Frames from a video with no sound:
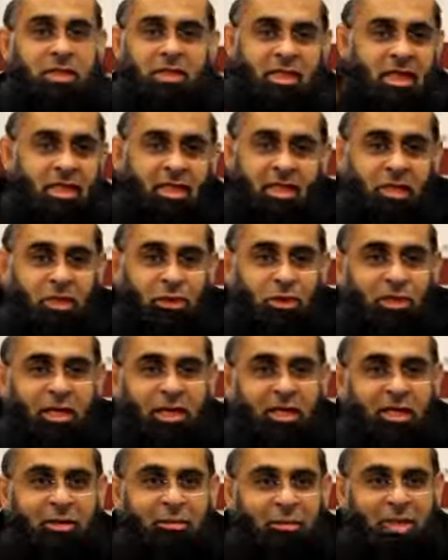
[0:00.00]
They think you
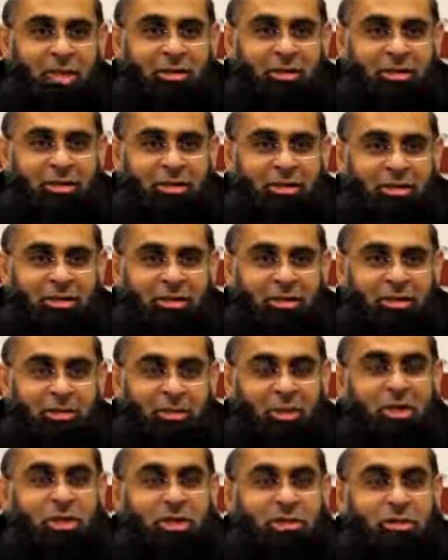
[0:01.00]
can't get married
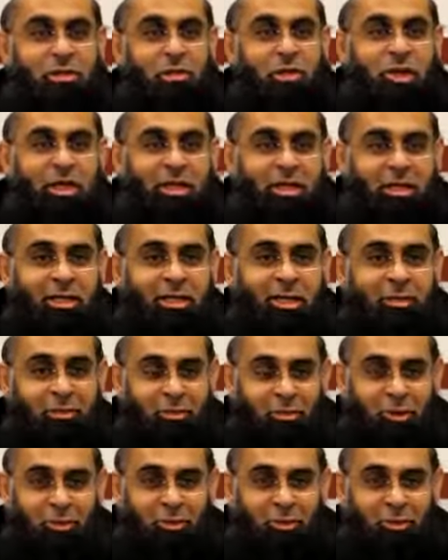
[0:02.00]
because you can't, the